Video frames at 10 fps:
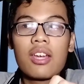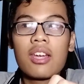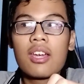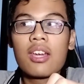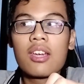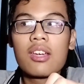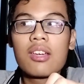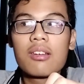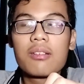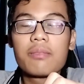
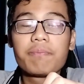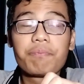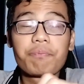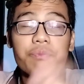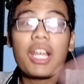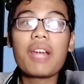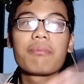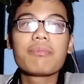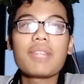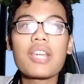And yeah,
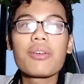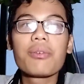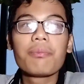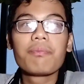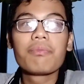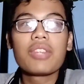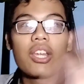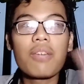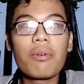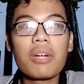thank
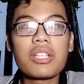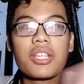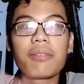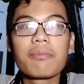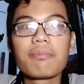you for watching.